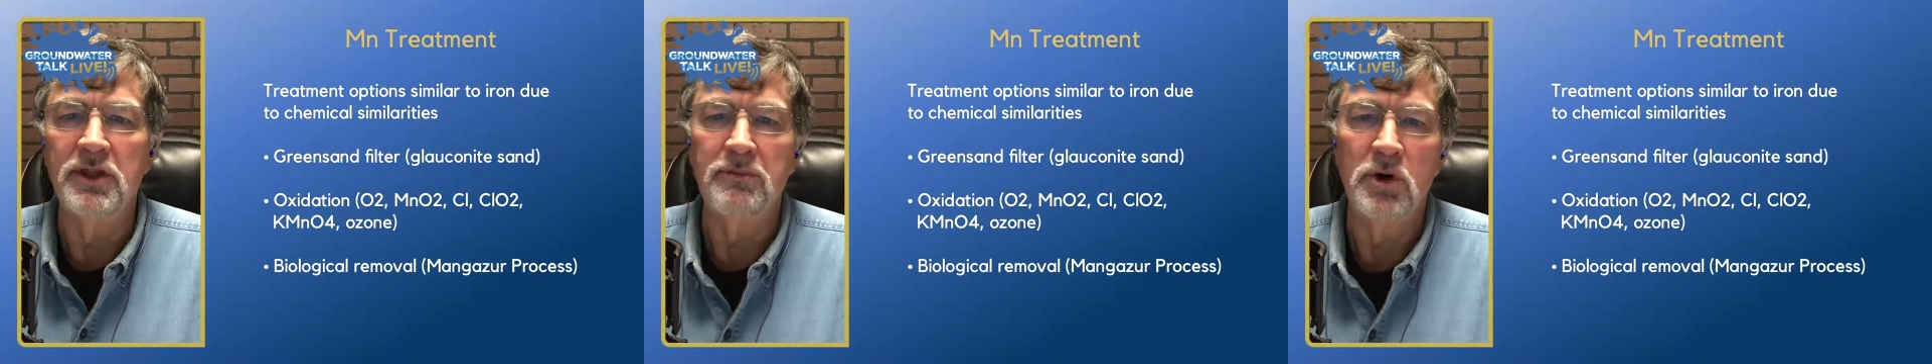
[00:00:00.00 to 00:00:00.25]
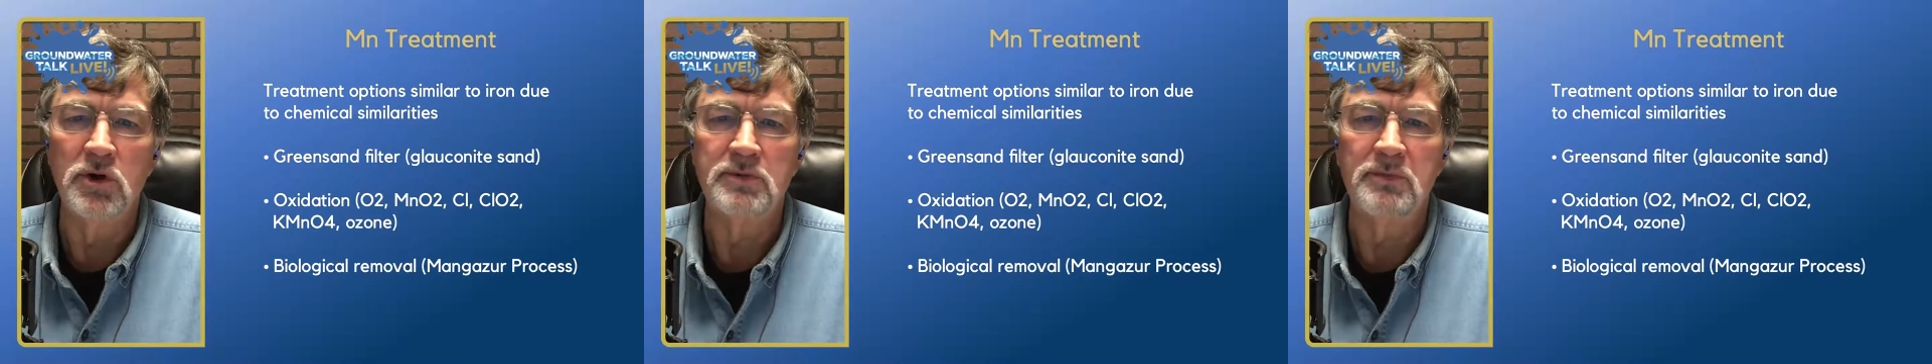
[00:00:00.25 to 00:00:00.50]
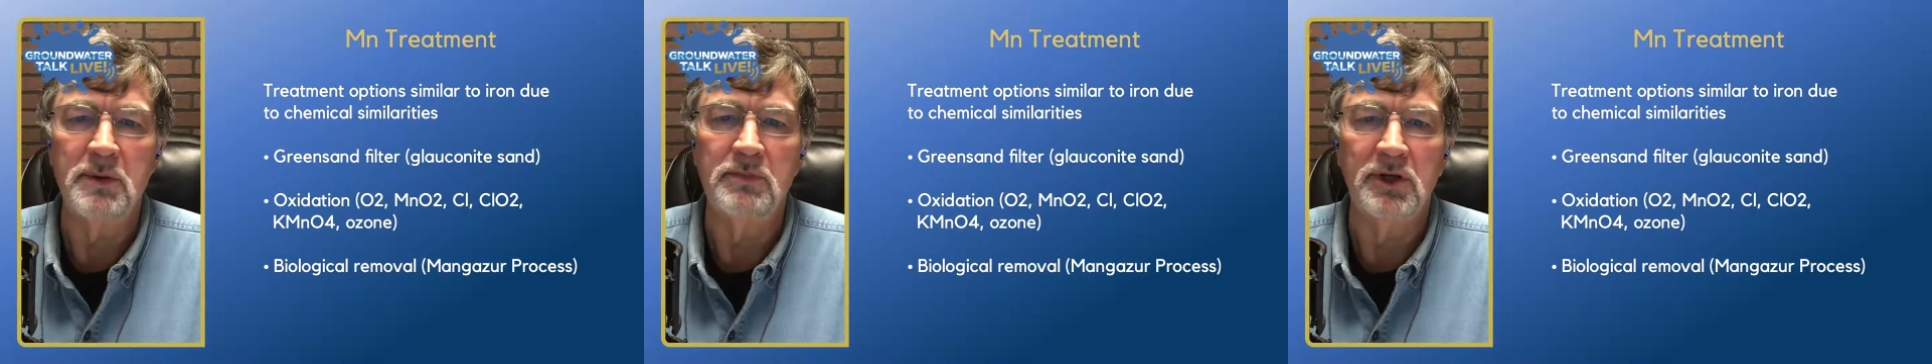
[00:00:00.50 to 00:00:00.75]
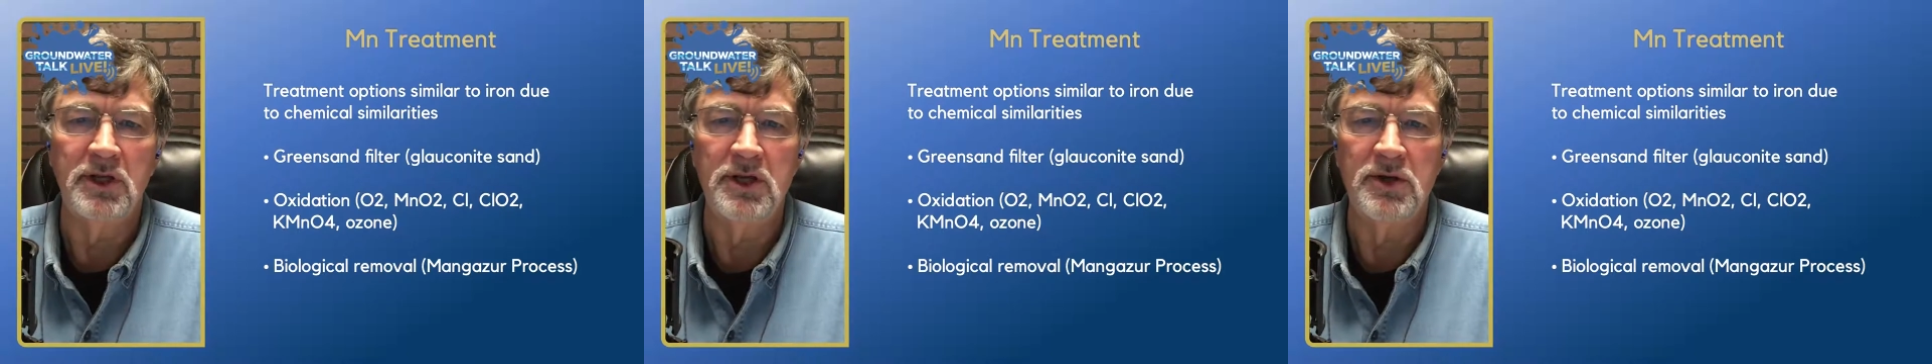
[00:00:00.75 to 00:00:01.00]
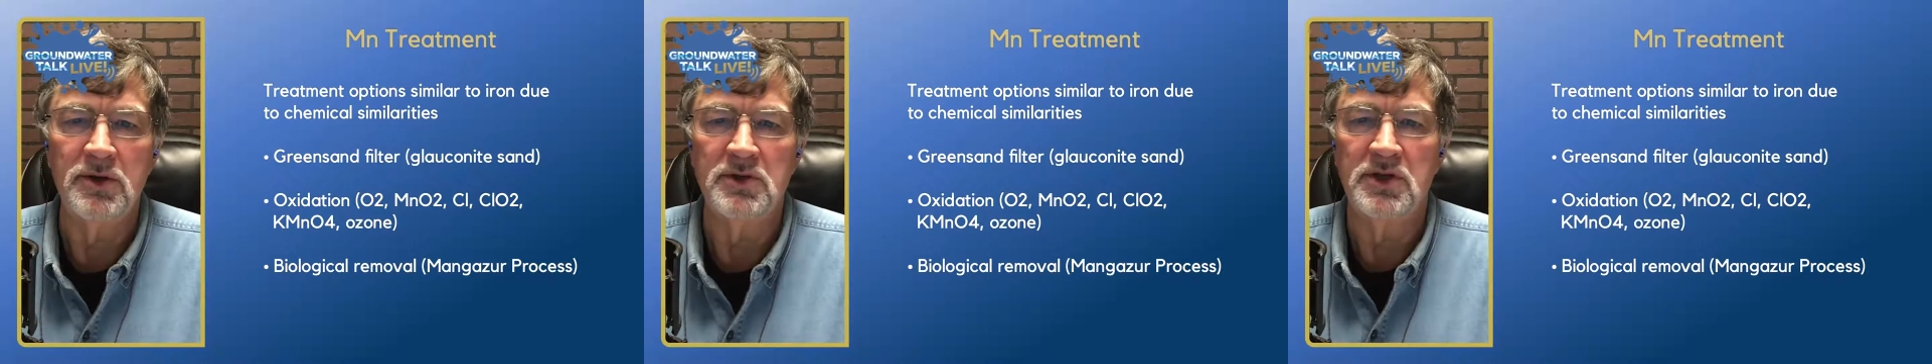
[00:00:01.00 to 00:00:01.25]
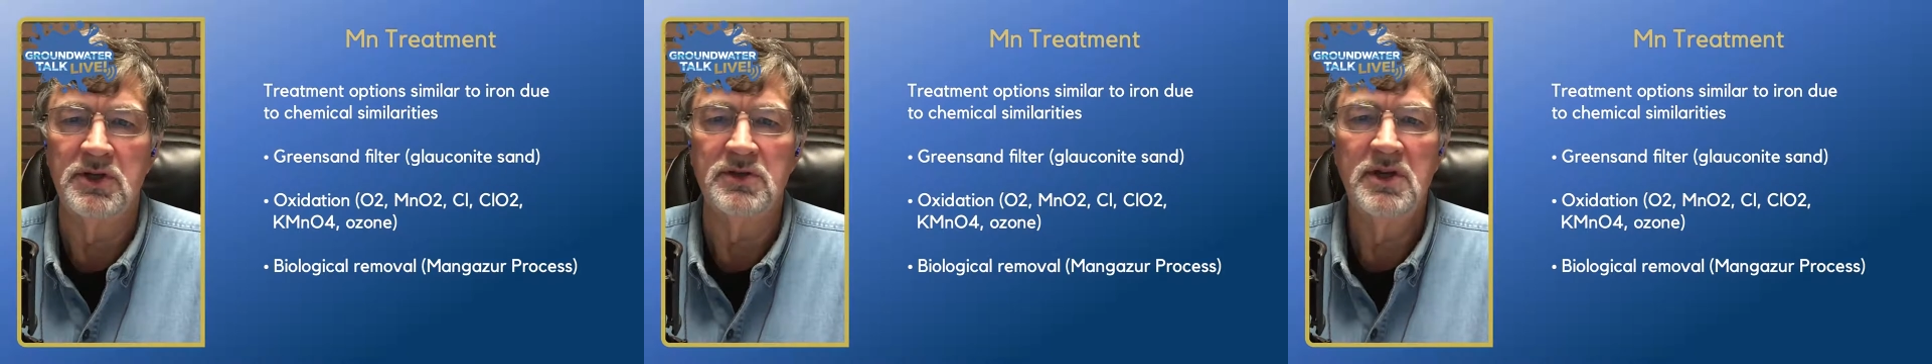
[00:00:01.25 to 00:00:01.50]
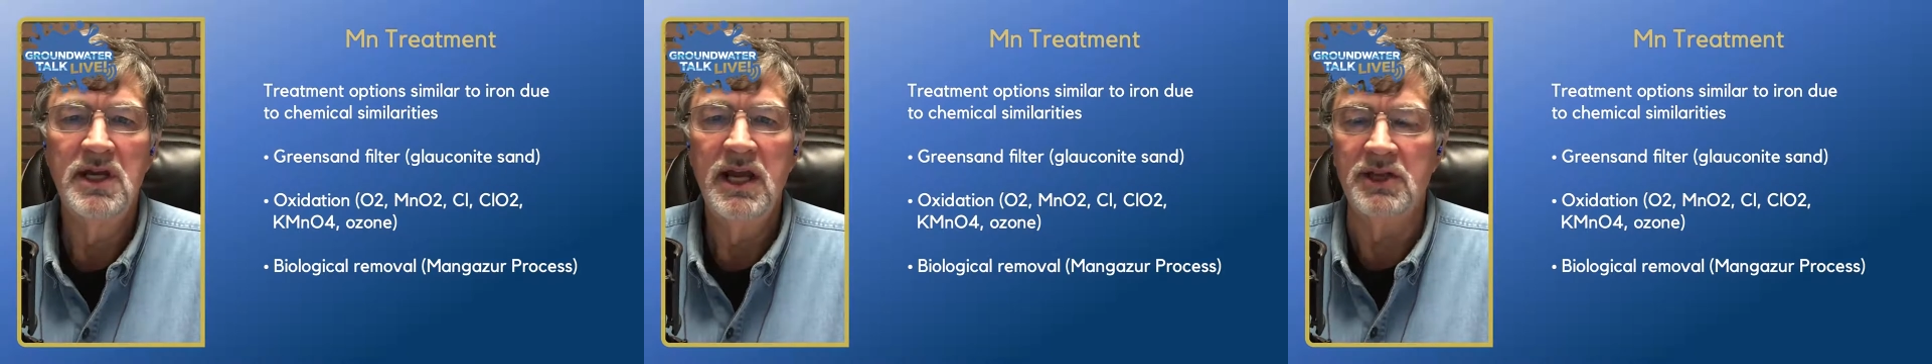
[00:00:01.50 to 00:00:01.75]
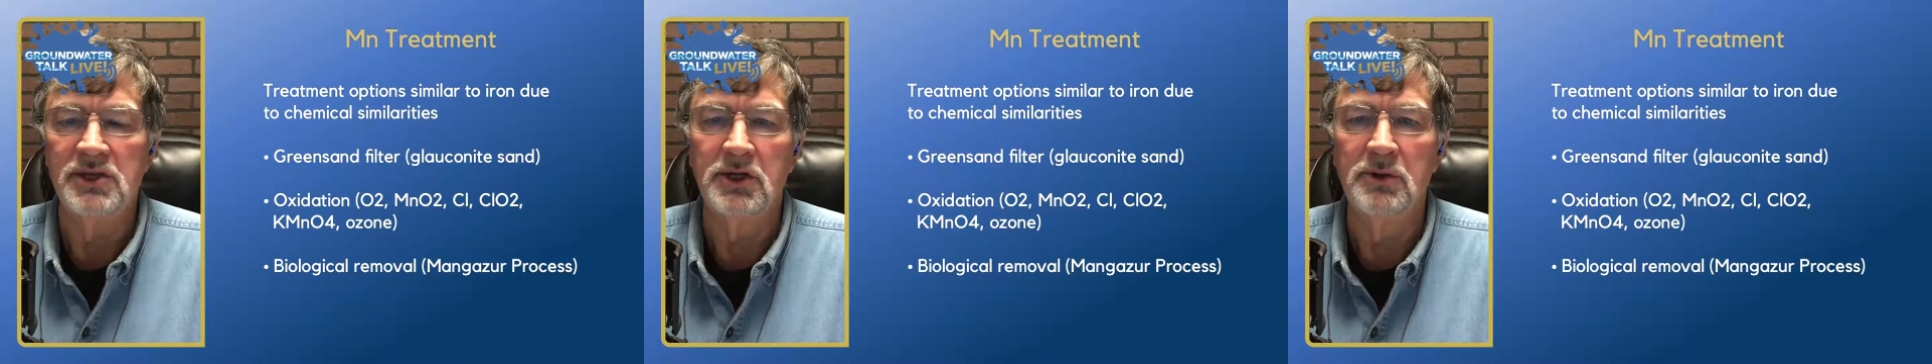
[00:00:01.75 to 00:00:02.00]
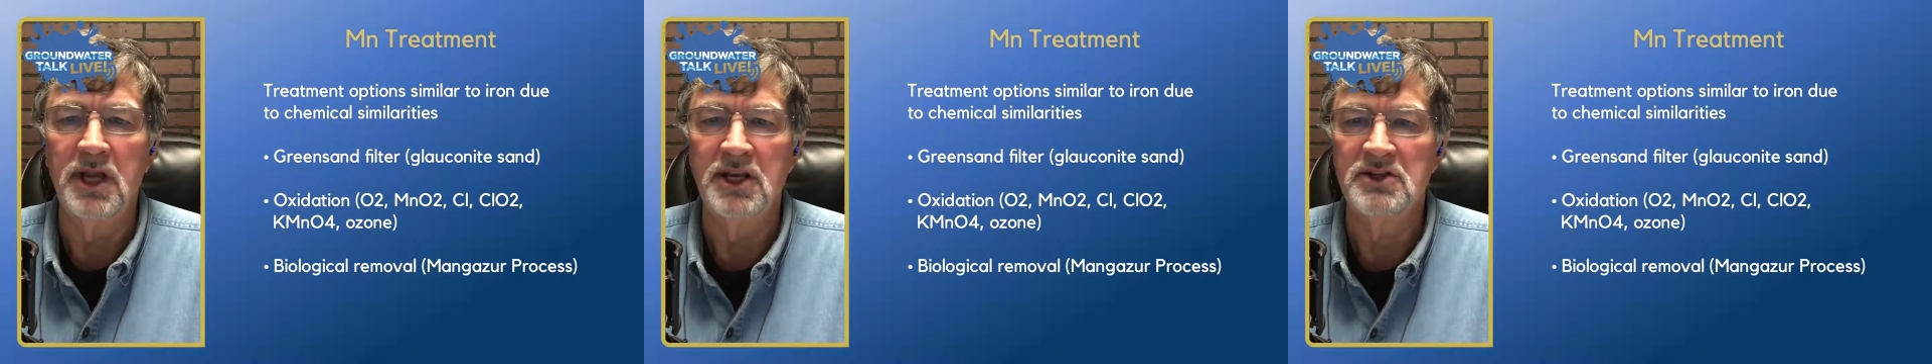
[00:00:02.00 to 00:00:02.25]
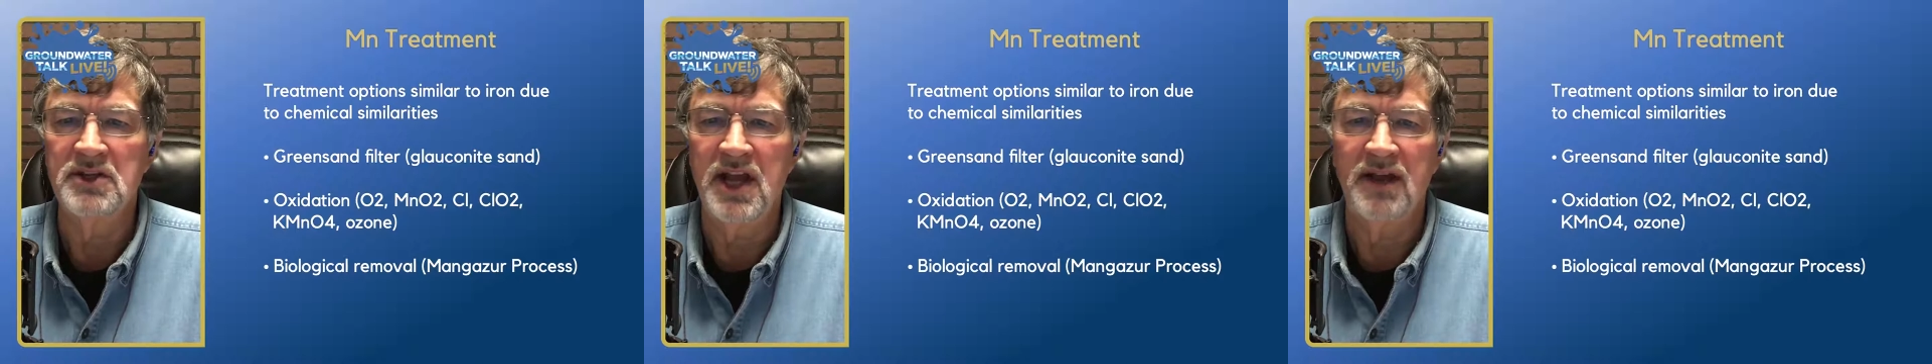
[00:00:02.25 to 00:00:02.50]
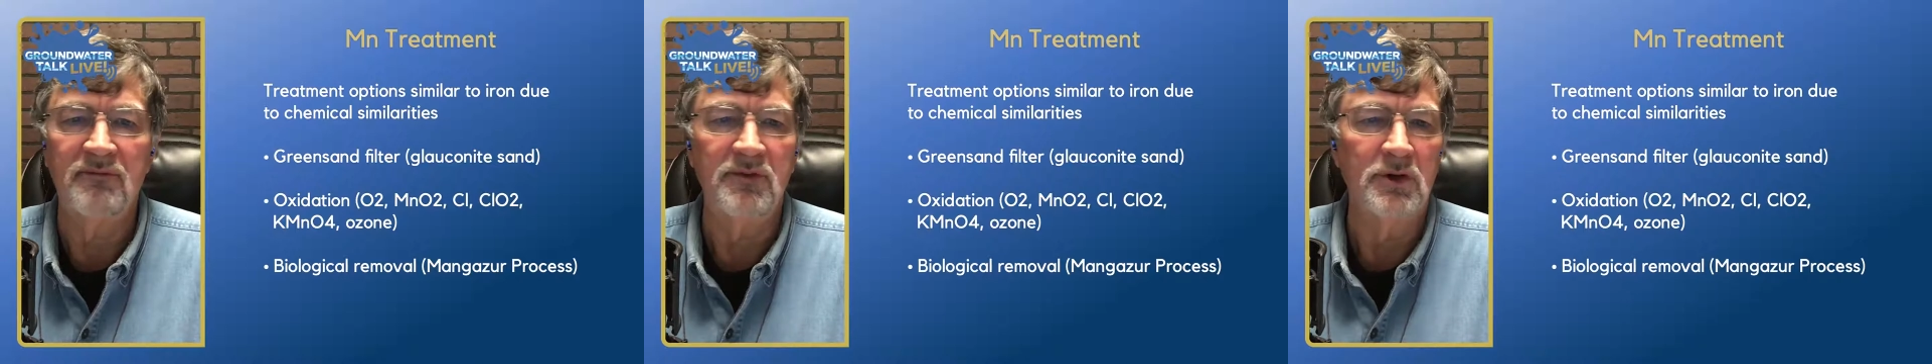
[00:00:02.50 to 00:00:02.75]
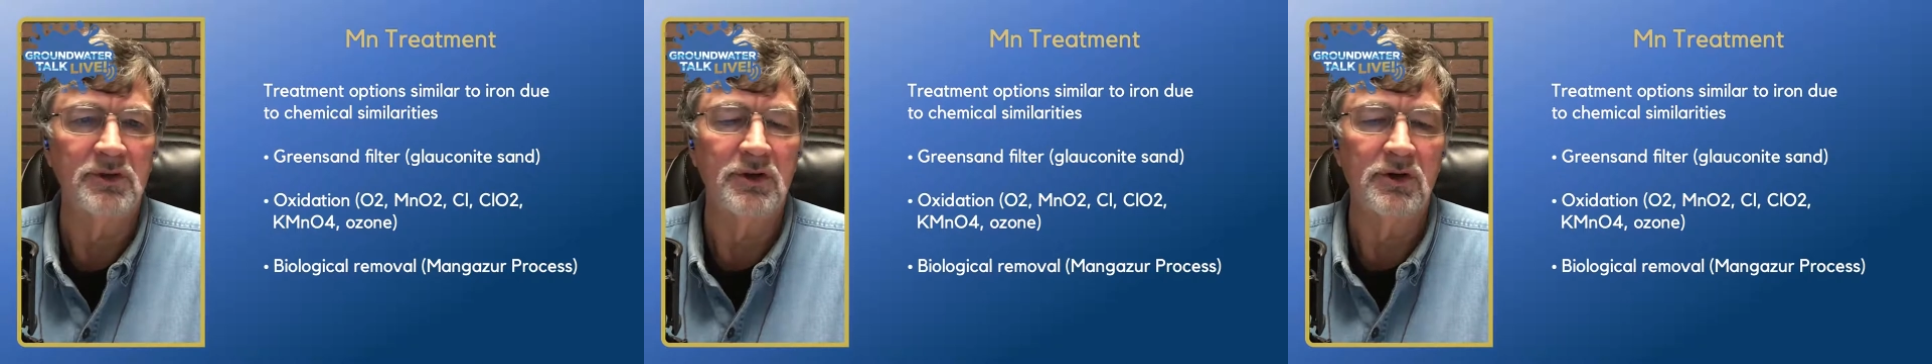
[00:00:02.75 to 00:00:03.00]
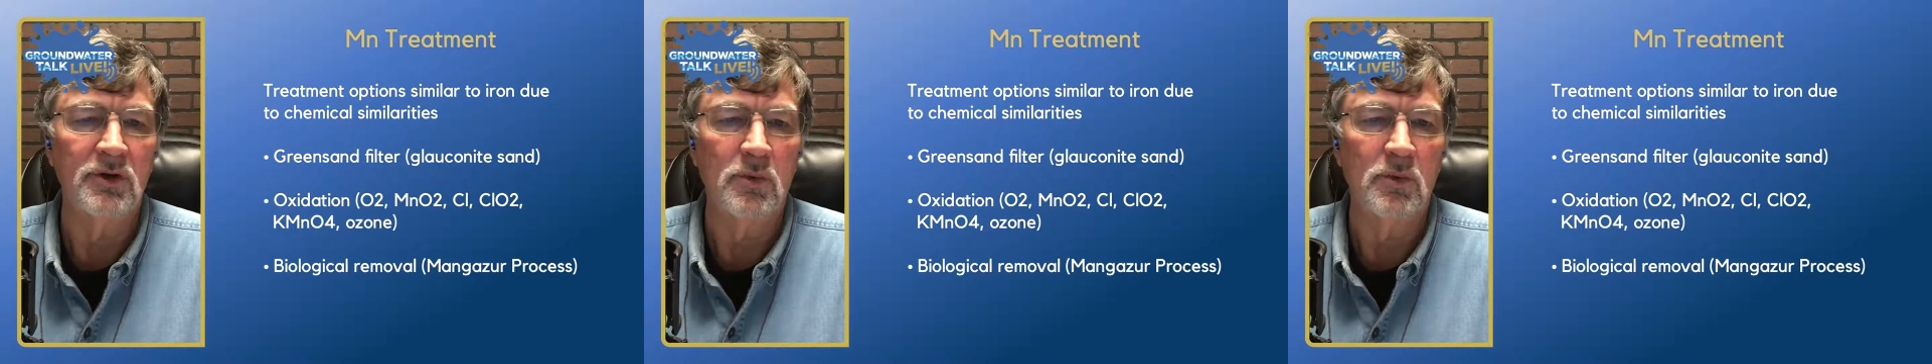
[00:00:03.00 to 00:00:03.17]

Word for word: that most people use is a green sand filter,